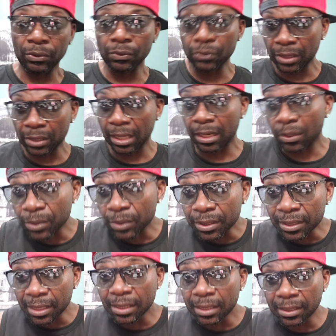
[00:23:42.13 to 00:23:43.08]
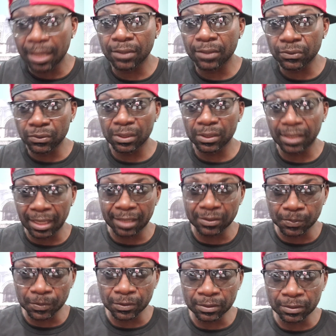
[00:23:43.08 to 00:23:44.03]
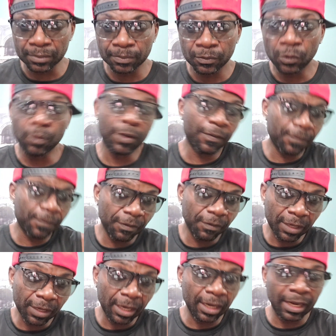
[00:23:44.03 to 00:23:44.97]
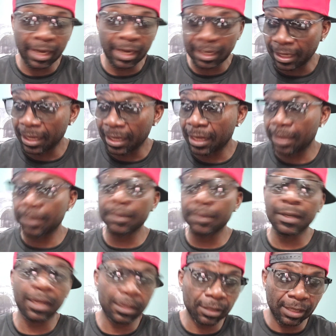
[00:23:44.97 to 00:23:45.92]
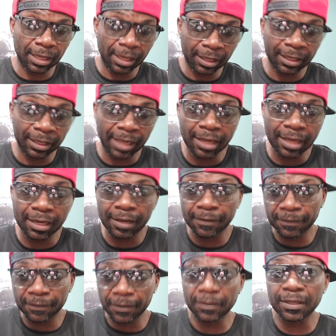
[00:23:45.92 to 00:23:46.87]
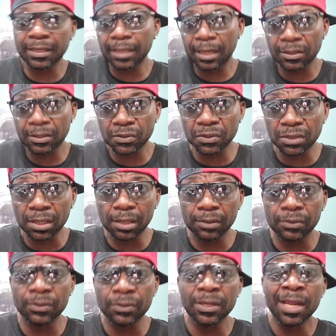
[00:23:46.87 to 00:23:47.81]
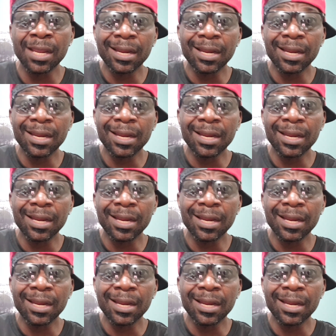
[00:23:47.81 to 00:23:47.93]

started with 10,000 Kaspas, with 50 at the end, gaining $50,000.